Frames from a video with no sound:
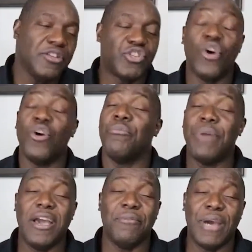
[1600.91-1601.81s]
So
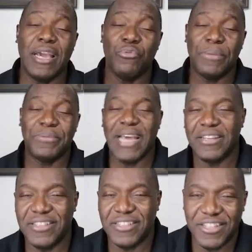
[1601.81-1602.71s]
my, my website
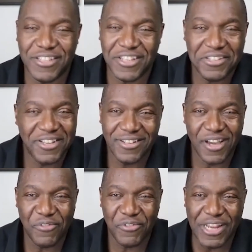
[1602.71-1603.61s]
is easy,
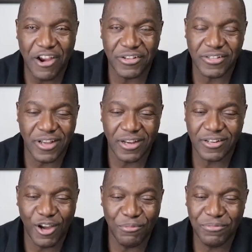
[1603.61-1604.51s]

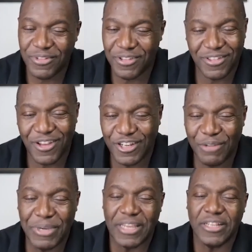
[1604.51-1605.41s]
devonharris.com. Thought I'd
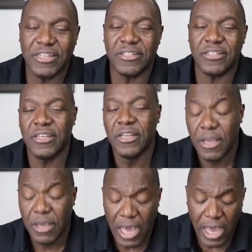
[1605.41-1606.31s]
make it easy.
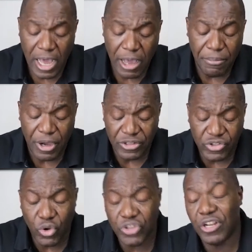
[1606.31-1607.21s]
Um, on
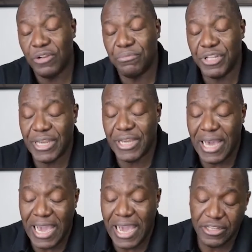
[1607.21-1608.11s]
social media,
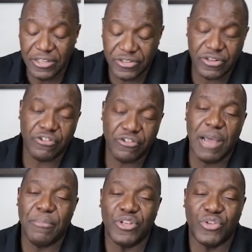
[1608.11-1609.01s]
I
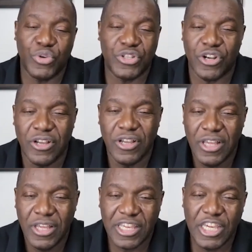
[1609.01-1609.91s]
Instagram and Twitter,
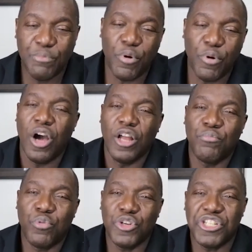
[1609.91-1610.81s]
keep
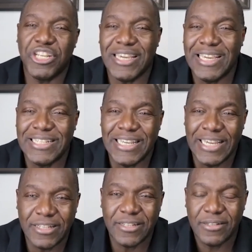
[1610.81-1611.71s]
on pushing
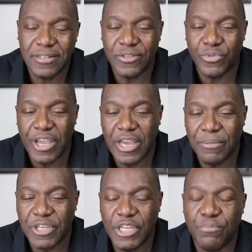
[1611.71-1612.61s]
88 is where I
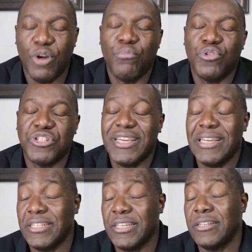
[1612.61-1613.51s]
am. Keep on pushing
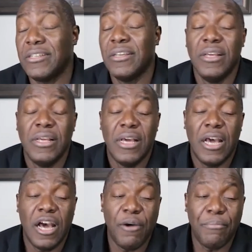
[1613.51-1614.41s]
88.
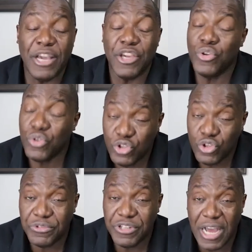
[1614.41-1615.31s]
Uh, my
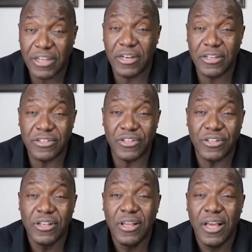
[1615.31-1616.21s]
YouTube channel is
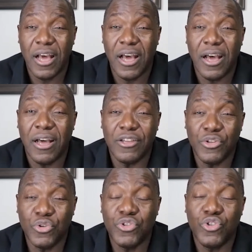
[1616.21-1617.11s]
uh,
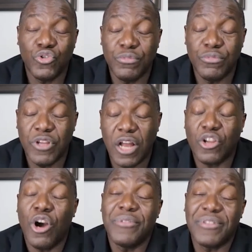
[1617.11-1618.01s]

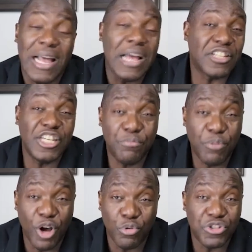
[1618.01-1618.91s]
youtube.com slash keep
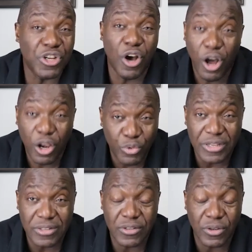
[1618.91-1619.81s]
on pushing
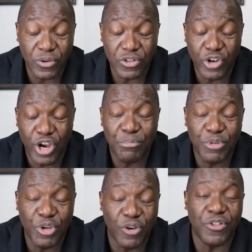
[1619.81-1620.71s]
always. So join me
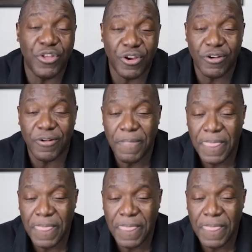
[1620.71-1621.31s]
over there.